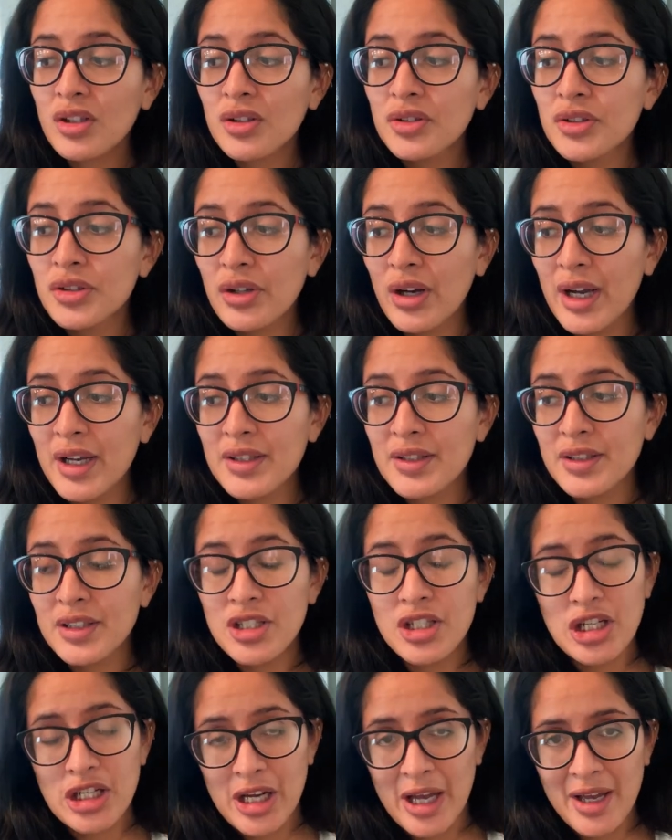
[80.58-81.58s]
So I
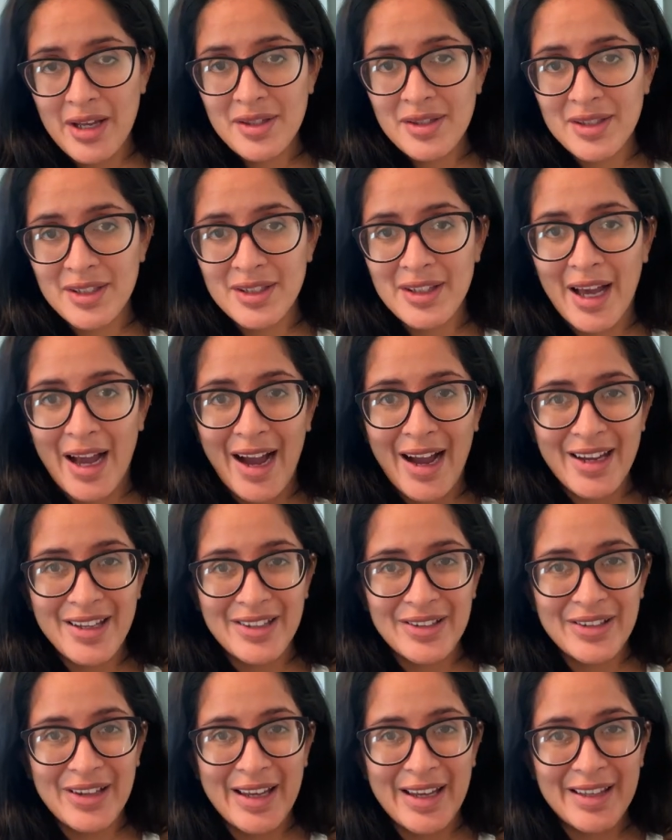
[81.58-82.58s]
suggest that
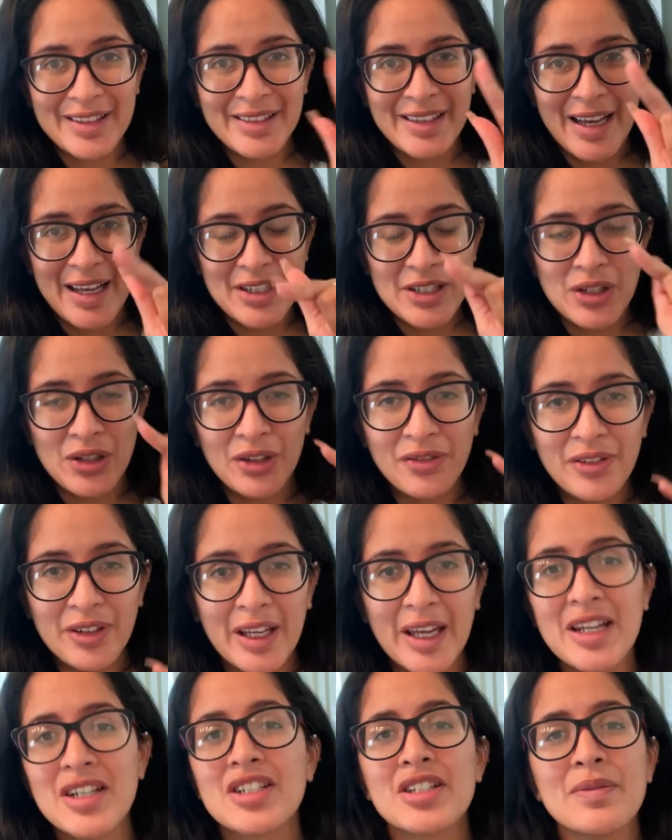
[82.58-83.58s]
you hit that
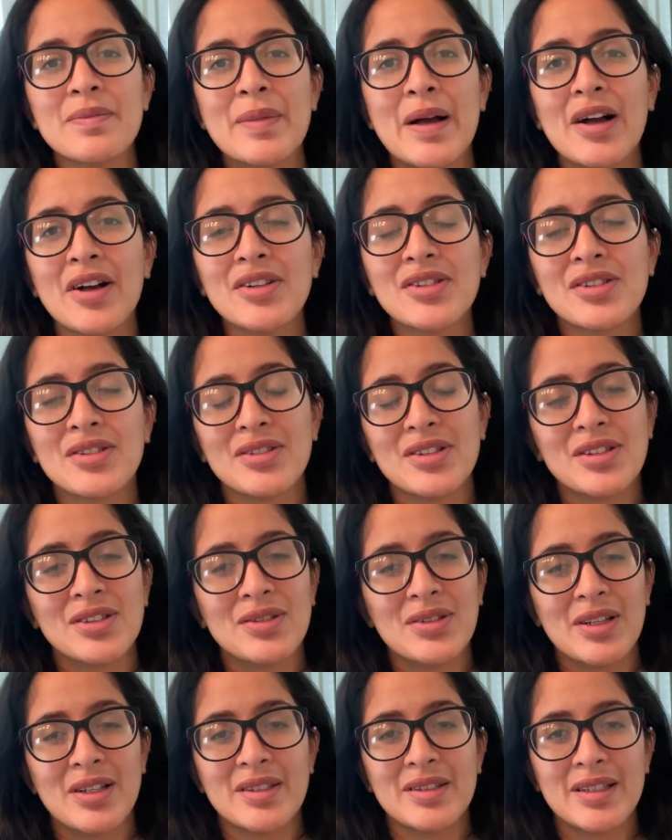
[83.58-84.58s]
notification bell, so as
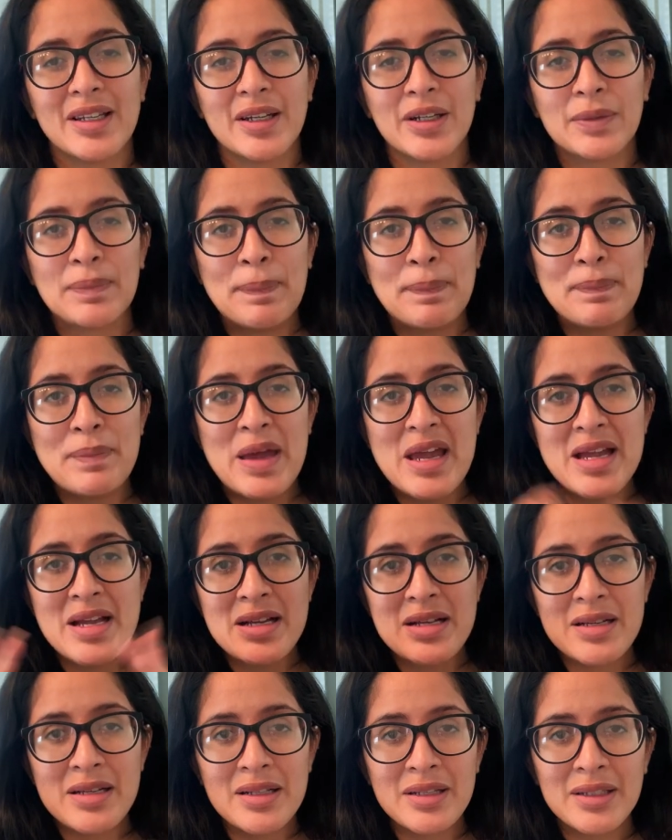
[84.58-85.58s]
soon as it
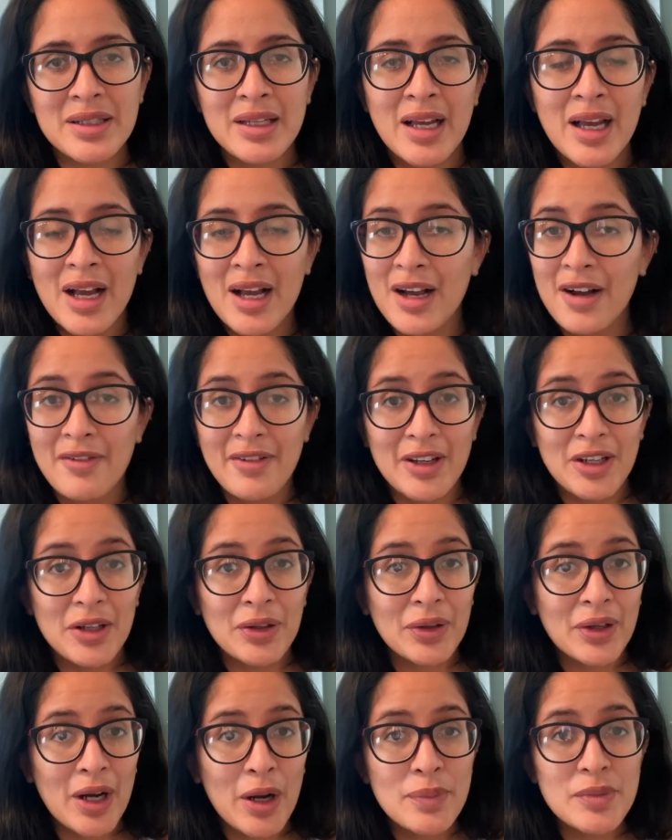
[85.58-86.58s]
bing, a video
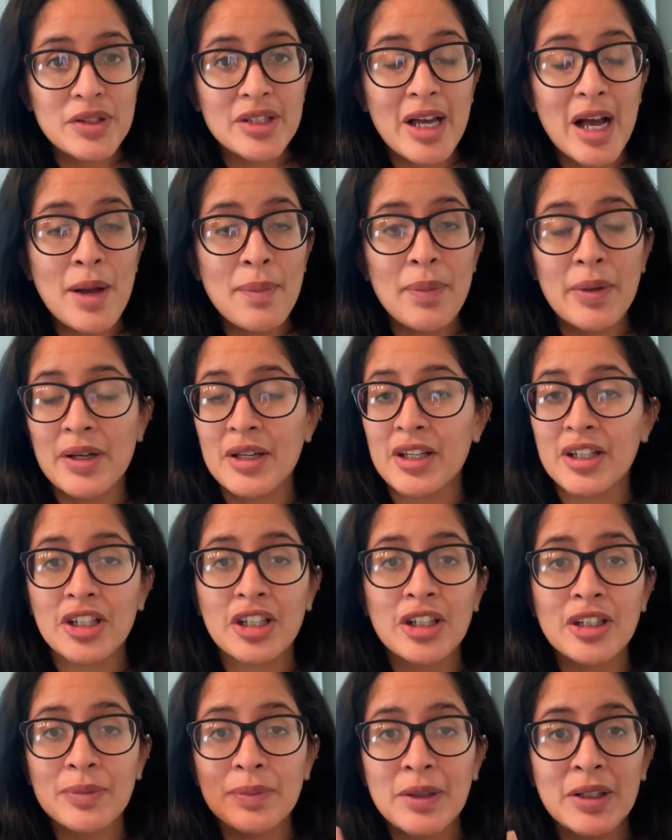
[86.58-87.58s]
comes up, and it
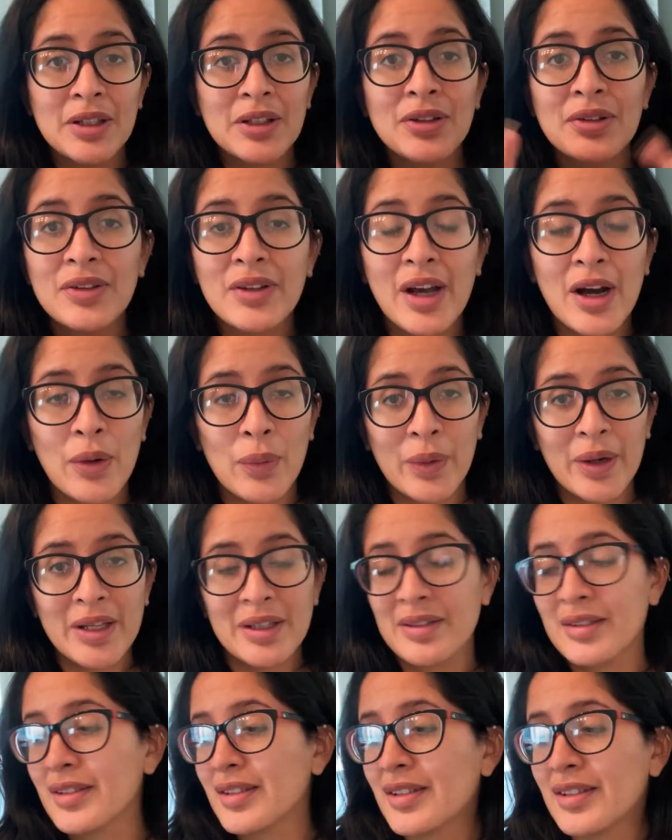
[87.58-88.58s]
could be you that
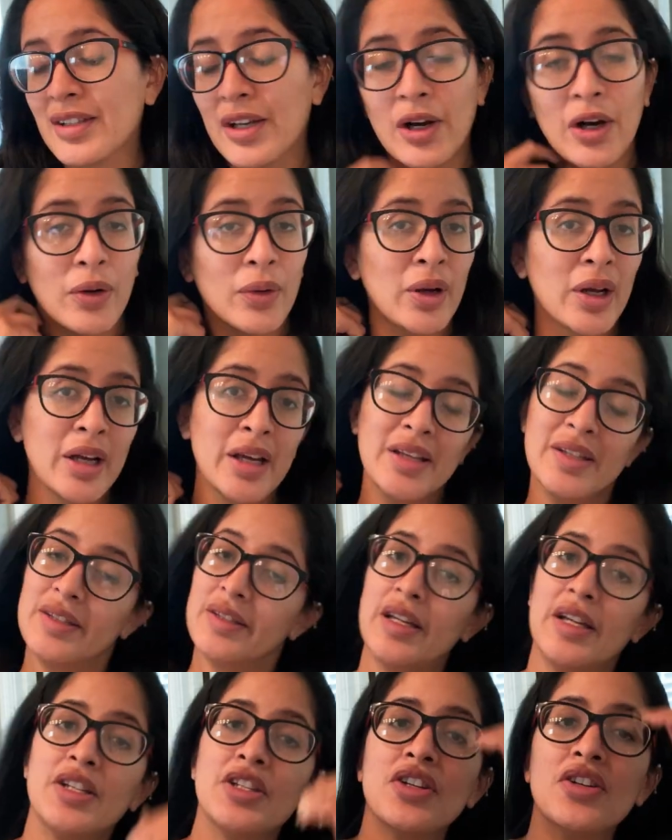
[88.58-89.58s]
wins. So
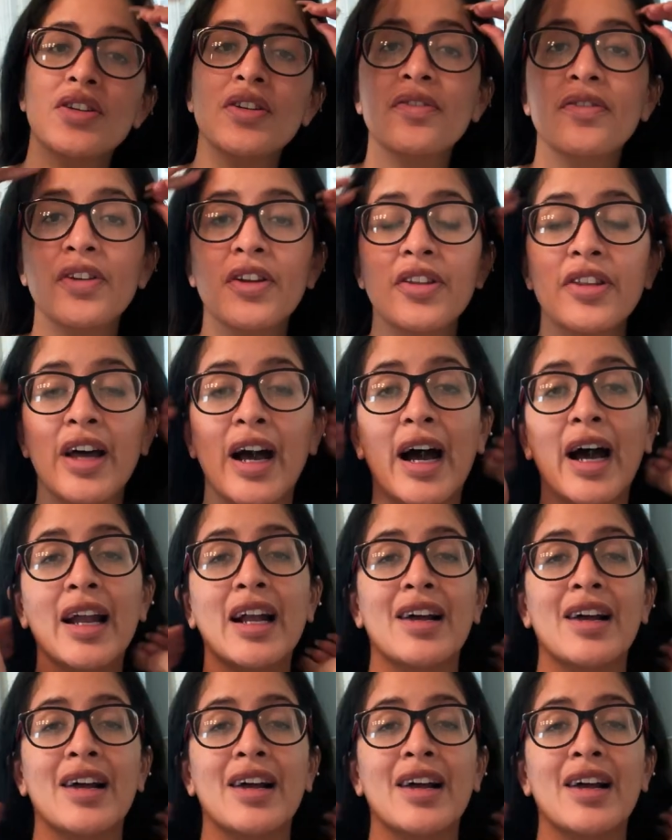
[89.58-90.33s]
stay tuned for that.